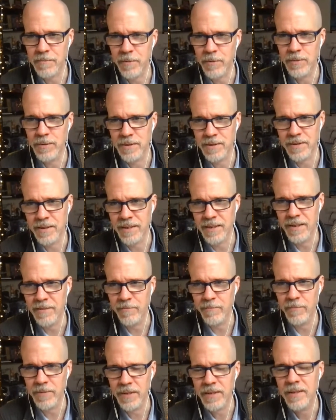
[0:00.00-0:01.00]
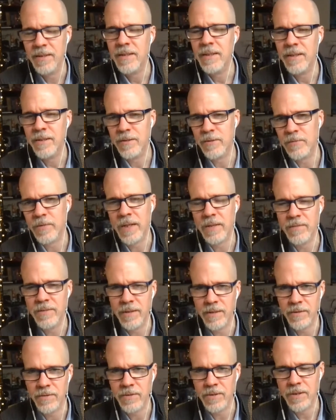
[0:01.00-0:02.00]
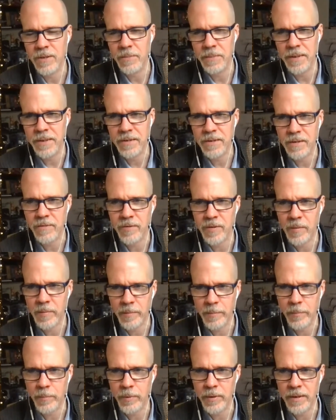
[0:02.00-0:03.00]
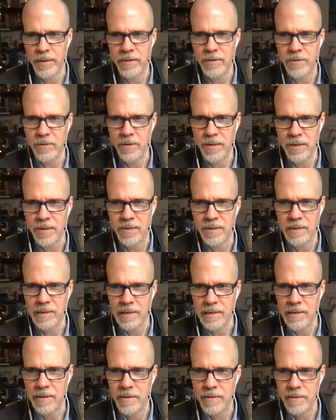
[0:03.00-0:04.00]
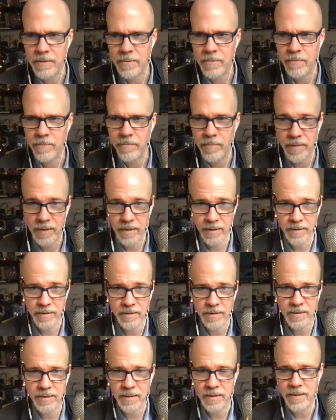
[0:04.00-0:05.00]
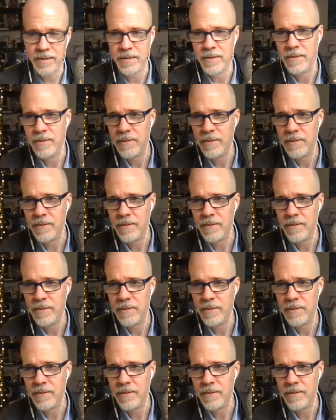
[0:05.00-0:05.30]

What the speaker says: I would just like give them, here's $5. Go buy yourself something pretty, Circuit City. I'd say.